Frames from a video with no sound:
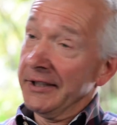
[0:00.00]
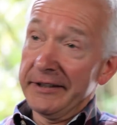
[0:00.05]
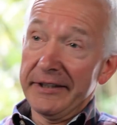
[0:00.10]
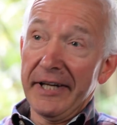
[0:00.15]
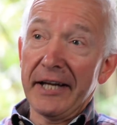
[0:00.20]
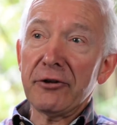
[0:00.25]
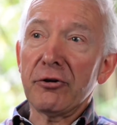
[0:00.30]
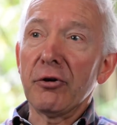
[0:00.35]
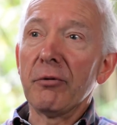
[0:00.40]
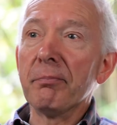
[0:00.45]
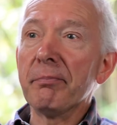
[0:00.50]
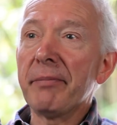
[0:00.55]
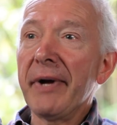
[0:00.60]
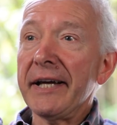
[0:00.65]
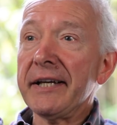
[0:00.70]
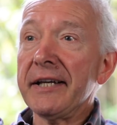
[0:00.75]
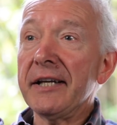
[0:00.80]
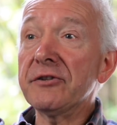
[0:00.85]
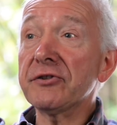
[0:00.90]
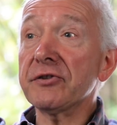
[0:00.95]
they come
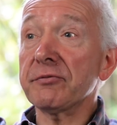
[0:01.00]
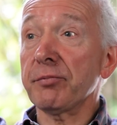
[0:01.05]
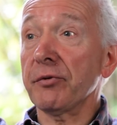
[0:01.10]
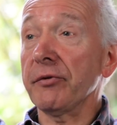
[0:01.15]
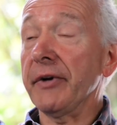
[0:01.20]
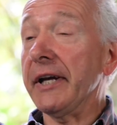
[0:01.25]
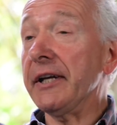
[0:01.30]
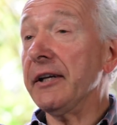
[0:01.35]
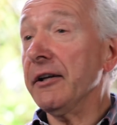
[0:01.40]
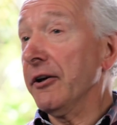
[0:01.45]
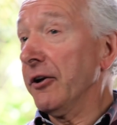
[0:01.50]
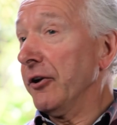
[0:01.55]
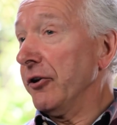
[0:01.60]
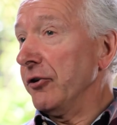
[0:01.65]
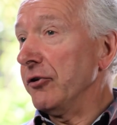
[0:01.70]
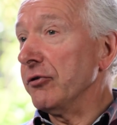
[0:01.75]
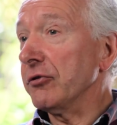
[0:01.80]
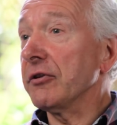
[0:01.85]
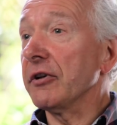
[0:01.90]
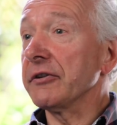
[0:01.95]
back in spring.
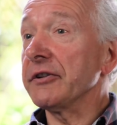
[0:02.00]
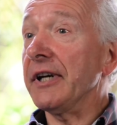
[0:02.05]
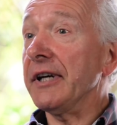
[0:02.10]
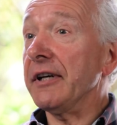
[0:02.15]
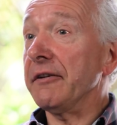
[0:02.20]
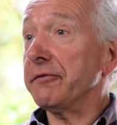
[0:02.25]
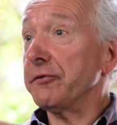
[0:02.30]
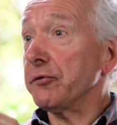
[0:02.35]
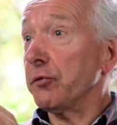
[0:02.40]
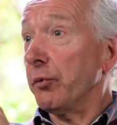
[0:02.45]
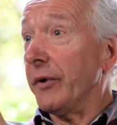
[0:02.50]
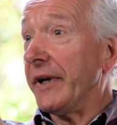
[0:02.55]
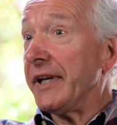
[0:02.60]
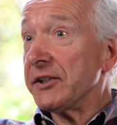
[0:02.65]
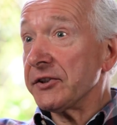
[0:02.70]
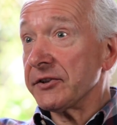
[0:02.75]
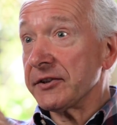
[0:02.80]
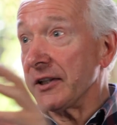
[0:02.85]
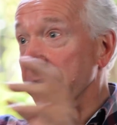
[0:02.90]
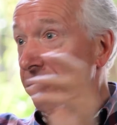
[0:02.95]
You're gonna have
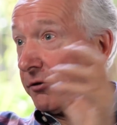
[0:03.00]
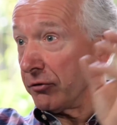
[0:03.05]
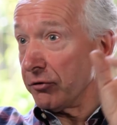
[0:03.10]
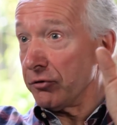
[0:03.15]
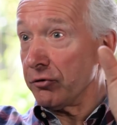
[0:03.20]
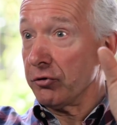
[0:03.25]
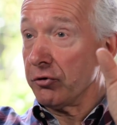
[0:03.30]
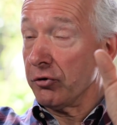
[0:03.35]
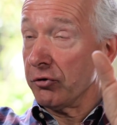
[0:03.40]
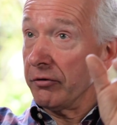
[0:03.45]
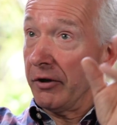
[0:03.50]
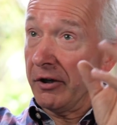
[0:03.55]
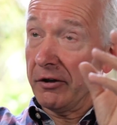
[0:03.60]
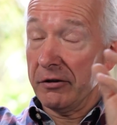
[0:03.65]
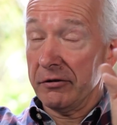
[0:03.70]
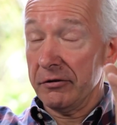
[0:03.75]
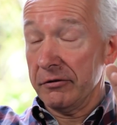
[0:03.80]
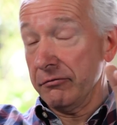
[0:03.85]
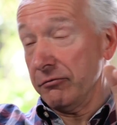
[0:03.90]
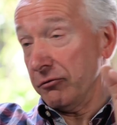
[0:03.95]
twigs that are
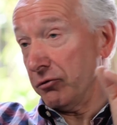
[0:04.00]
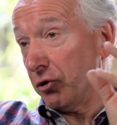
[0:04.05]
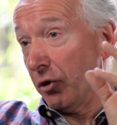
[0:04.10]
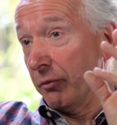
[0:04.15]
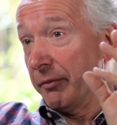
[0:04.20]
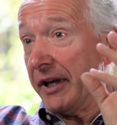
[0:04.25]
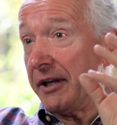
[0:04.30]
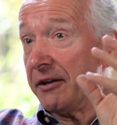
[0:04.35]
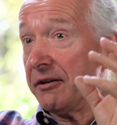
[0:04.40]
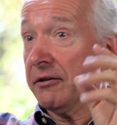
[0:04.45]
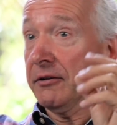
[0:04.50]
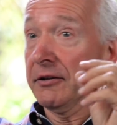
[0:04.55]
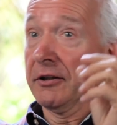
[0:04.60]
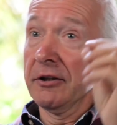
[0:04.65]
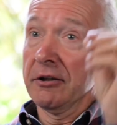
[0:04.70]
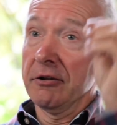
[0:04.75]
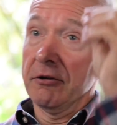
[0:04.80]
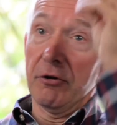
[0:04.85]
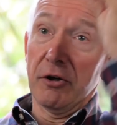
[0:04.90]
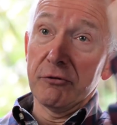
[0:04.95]
uh, coming
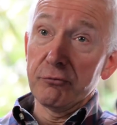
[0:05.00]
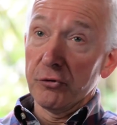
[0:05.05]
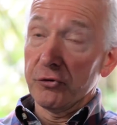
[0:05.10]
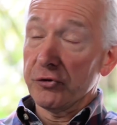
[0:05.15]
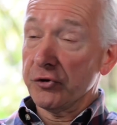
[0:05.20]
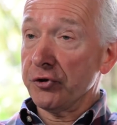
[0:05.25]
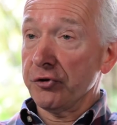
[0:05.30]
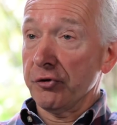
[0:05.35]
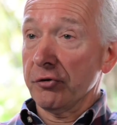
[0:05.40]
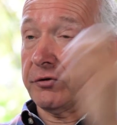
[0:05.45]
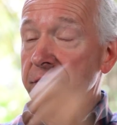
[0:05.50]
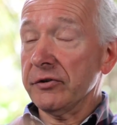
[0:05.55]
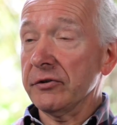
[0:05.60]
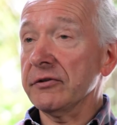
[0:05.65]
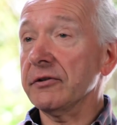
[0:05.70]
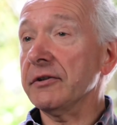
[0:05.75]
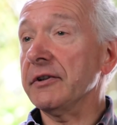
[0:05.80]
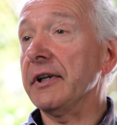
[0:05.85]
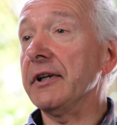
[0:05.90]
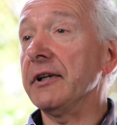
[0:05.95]
on
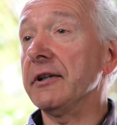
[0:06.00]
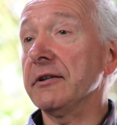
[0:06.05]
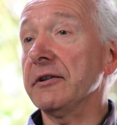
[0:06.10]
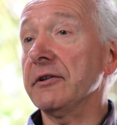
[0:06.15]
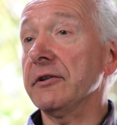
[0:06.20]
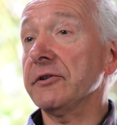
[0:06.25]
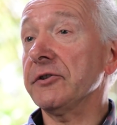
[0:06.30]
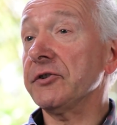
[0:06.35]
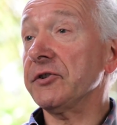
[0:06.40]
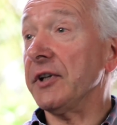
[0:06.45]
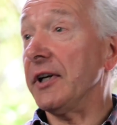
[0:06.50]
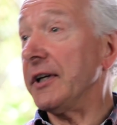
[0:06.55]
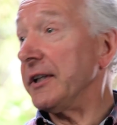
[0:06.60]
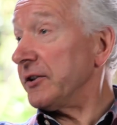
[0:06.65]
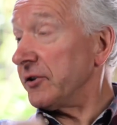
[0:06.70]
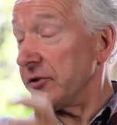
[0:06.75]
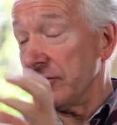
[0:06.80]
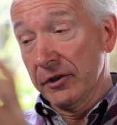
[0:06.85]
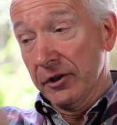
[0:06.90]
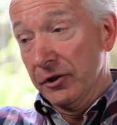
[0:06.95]
certain uh,
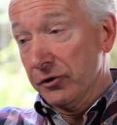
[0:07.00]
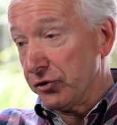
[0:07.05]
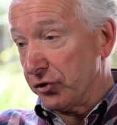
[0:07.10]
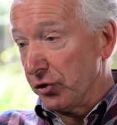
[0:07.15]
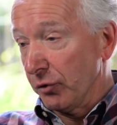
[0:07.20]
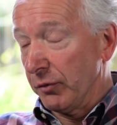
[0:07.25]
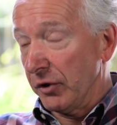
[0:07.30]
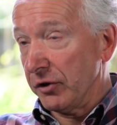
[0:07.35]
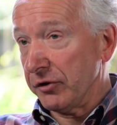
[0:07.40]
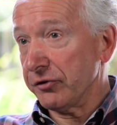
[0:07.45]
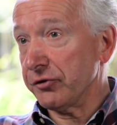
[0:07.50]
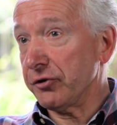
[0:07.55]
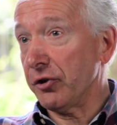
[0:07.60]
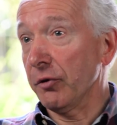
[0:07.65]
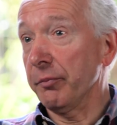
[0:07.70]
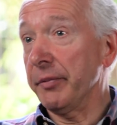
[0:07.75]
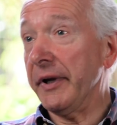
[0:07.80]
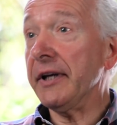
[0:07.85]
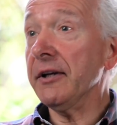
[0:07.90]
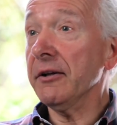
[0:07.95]
sites, some are
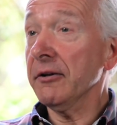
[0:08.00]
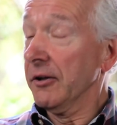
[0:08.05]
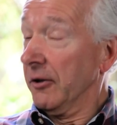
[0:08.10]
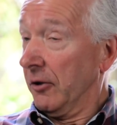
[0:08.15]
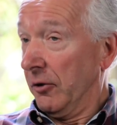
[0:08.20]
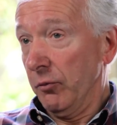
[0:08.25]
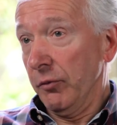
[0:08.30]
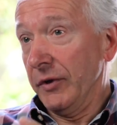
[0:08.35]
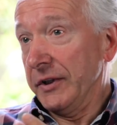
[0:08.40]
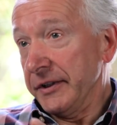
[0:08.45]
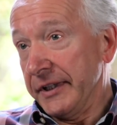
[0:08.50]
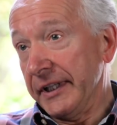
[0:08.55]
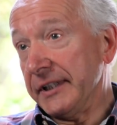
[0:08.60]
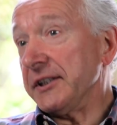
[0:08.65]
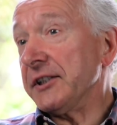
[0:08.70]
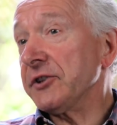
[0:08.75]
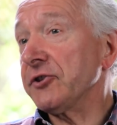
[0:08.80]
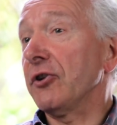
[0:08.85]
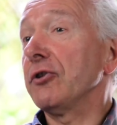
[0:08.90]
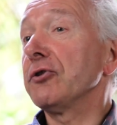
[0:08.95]
dropping. Well,
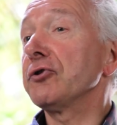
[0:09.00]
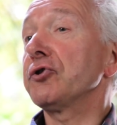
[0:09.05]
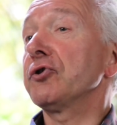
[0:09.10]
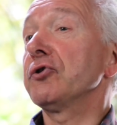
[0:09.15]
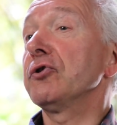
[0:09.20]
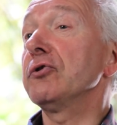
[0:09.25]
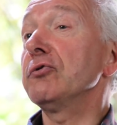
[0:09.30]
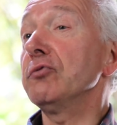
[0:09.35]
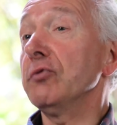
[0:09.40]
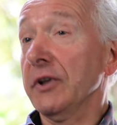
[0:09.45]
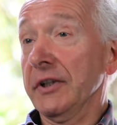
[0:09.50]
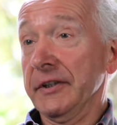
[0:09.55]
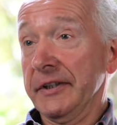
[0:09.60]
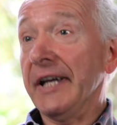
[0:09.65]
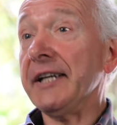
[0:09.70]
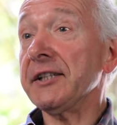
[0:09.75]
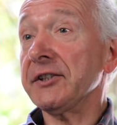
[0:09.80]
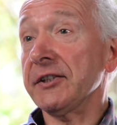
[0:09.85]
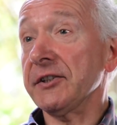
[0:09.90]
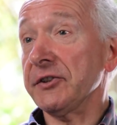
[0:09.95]
that is also an
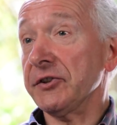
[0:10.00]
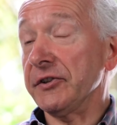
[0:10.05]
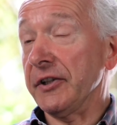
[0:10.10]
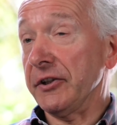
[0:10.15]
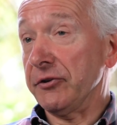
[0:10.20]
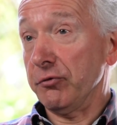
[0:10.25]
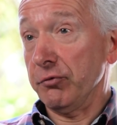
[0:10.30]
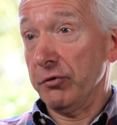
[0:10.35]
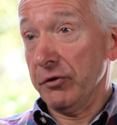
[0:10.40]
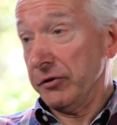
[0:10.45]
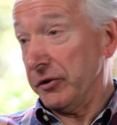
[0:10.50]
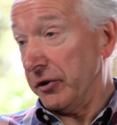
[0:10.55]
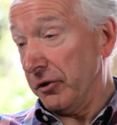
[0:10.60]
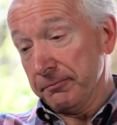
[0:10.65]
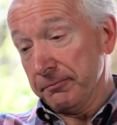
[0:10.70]
access network.